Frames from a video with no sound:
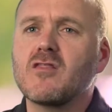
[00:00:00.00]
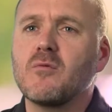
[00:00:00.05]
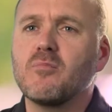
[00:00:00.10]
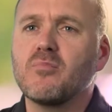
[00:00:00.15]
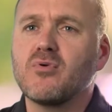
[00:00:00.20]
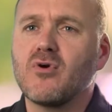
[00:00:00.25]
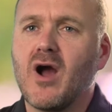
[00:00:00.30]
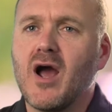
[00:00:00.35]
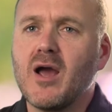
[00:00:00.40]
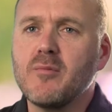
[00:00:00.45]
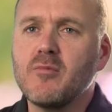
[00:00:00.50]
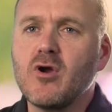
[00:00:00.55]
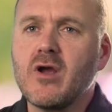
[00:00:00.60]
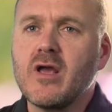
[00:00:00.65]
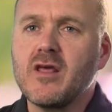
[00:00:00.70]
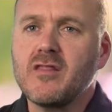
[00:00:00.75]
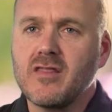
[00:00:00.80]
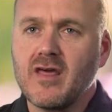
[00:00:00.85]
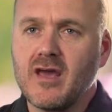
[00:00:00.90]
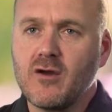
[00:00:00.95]
The
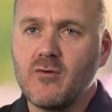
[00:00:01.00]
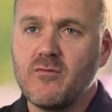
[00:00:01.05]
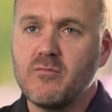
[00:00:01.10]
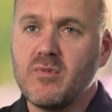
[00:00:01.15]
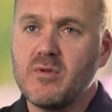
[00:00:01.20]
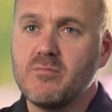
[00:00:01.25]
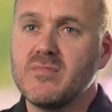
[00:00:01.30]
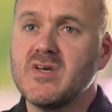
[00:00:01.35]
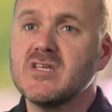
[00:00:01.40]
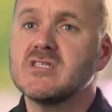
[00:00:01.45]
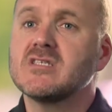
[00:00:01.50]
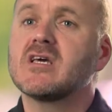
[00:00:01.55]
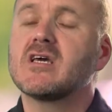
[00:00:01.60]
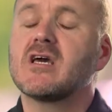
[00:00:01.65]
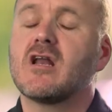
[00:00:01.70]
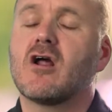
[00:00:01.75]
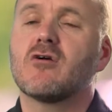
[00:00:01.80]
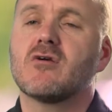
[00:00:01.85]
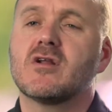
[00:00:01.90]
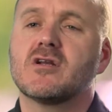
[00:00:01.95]
primary thing we've been missing
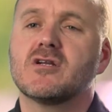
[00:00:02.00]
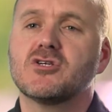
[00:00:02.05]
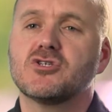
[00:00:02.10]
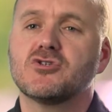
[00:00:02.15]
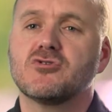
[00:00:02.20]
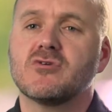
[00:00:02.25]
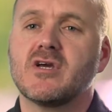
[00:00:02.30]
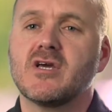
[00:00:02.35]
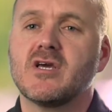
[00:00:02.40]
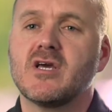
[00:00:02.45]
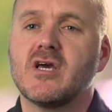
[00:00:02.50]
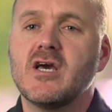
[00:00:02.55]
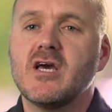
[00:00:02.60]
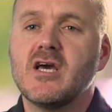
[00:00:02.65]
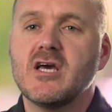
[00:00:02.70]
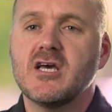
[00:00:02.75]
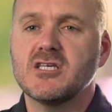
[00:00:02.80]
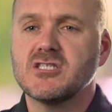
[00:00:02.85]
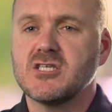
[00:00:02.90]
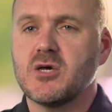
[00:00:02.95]
in our industry
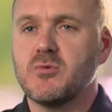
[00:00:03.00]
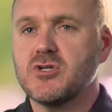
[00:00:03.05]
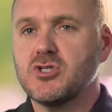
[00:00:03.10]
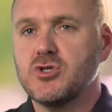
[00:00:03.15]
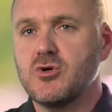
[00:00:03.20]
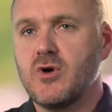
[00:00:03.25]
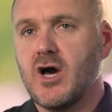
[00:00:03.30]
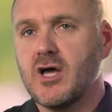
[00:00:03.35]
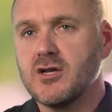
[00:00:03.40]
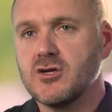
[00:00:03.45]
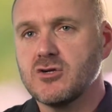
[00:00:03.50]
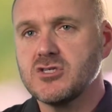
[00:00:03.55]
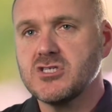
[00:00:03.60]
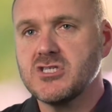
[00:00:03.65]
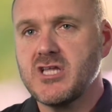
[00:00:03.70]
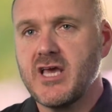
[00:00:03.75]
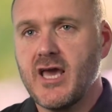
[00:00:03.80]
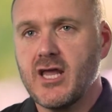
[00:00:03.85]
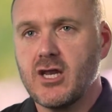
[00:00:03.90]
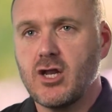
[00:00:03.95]
is someone to
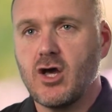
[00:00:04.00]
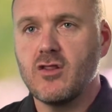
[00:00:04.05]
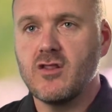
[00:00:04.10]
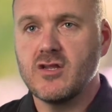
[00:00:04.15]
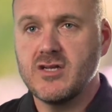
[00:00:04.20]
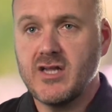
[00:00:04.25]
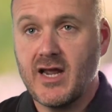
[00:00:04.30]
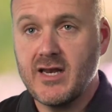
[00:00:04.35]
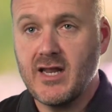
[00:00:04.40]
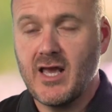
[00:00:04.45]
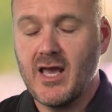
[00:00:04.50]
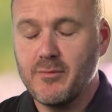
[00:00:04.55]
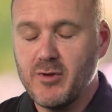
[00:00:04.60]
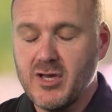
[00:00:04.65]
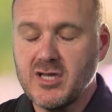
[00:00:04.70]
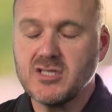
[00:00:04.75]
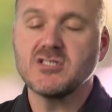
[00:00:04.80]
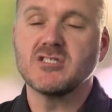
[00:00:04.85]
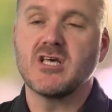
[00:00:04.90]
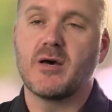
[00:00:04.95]
understand all the
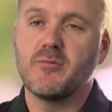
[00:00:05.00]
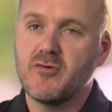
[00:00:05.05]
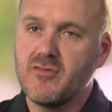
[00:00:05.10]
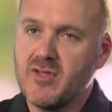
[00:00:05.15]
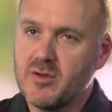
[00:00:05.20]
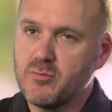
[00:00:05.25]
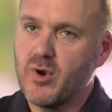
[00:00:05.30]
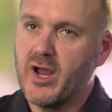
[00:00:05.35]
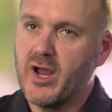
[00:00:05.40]
dynamics, some of them